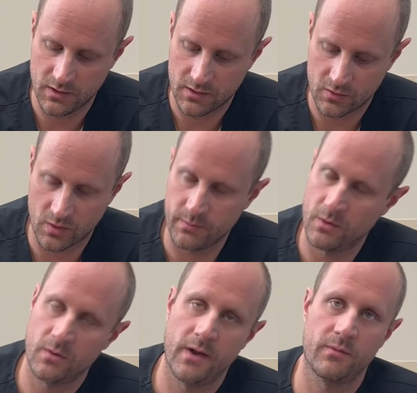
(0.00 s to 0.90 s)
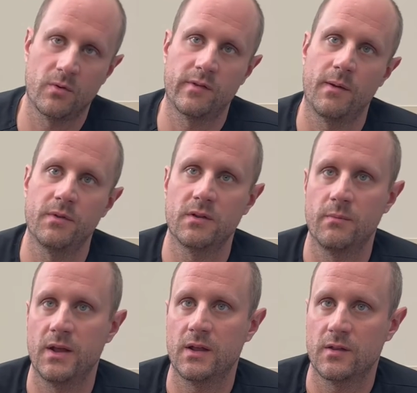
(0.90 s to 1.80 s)
20 milligrams or something to
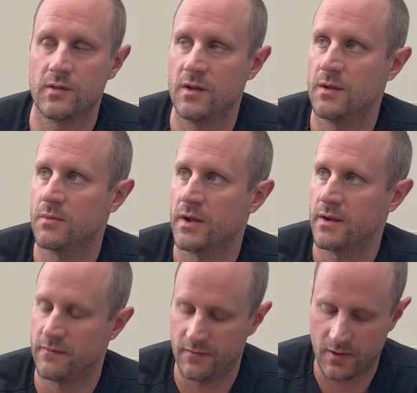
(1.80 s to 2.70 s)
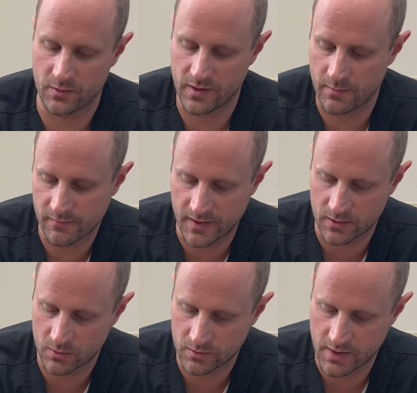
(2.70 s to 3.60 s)
make it seem like if a healthcare provider
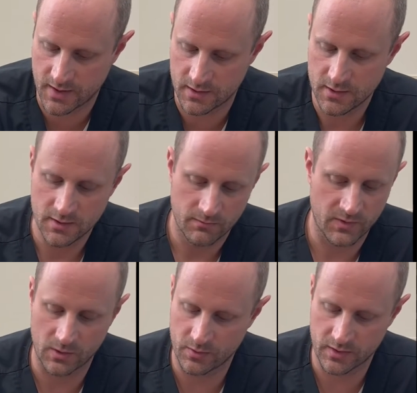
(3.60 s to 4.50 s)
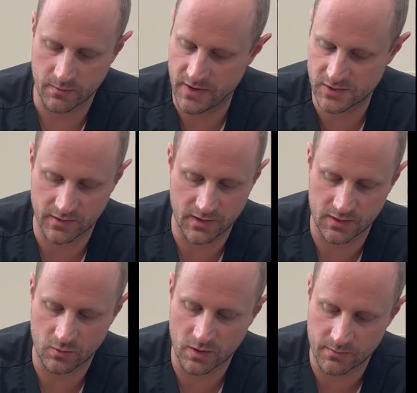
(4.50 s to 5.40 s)
looked at it, they don't think the patient's
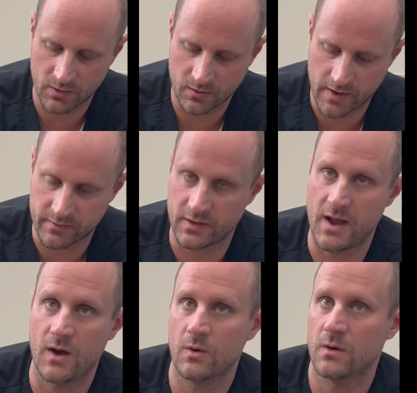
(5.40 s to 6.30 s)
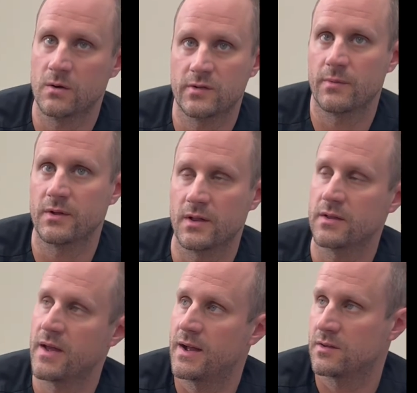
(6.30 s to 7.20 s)
getting 20 milligrams an hour or something like
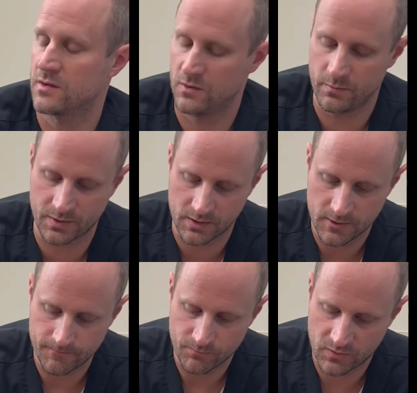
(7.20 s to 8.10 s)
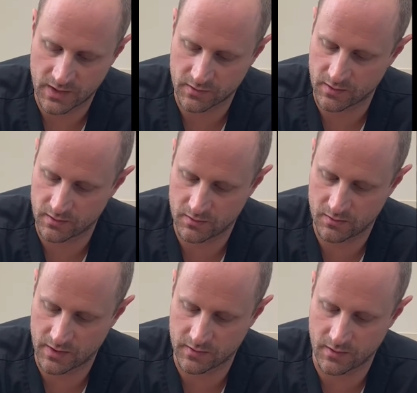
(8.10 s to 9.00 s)
that too. But that's
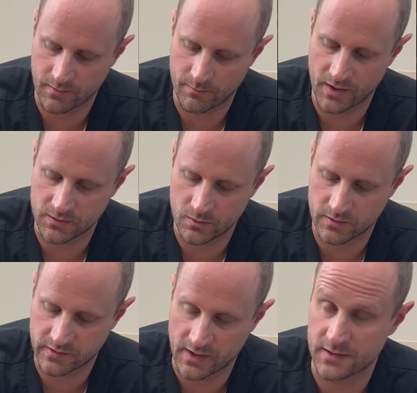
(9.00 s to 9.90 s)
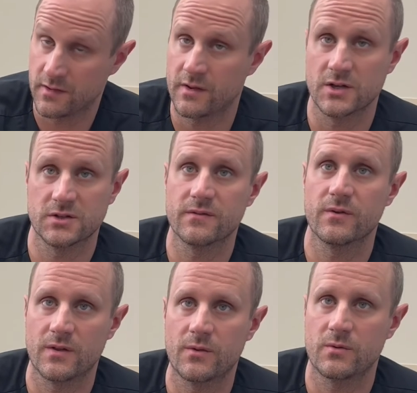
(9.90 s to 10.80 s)
a minute side discussion for
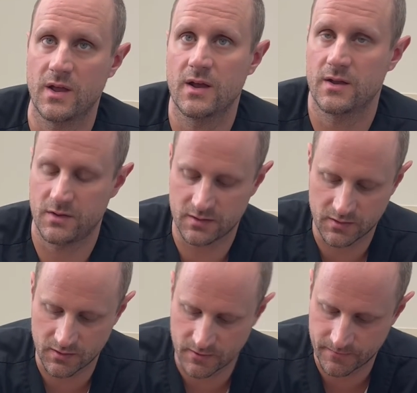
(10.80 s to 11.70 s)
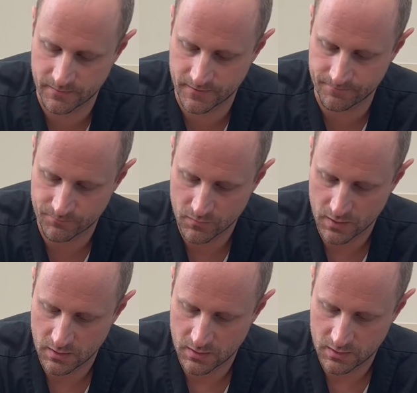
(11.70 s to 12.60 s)
another day, I think too. But
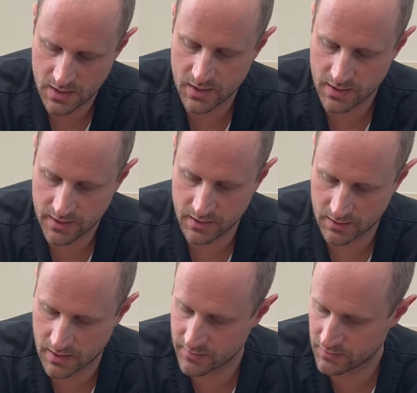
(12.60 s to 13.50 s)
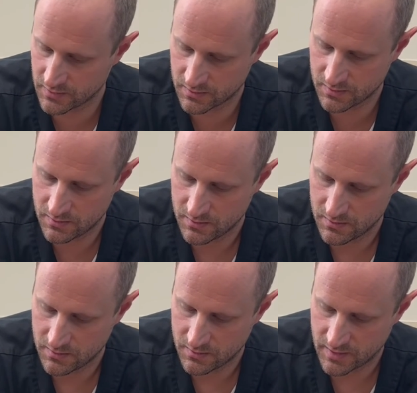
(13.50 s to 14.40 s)
yeah, I like it. I think
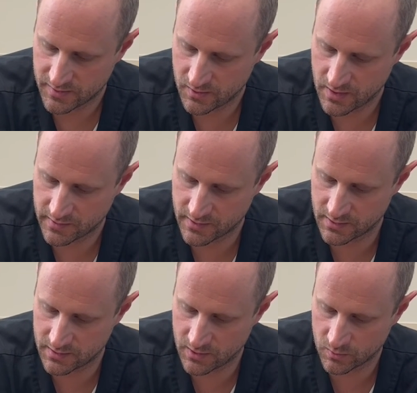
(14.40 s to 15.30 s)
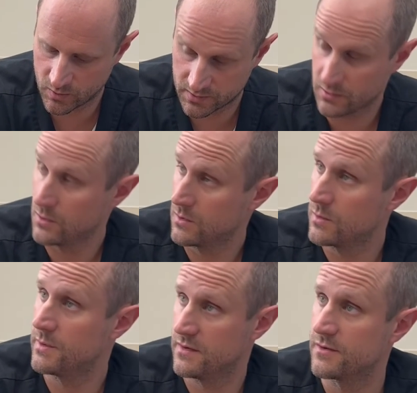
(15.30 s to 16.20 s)
you guys kind of nailed what the look would
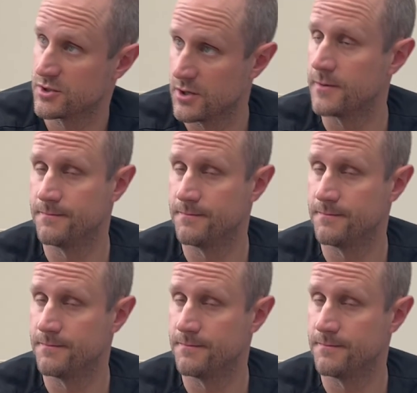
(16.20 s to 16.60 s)
be for sure.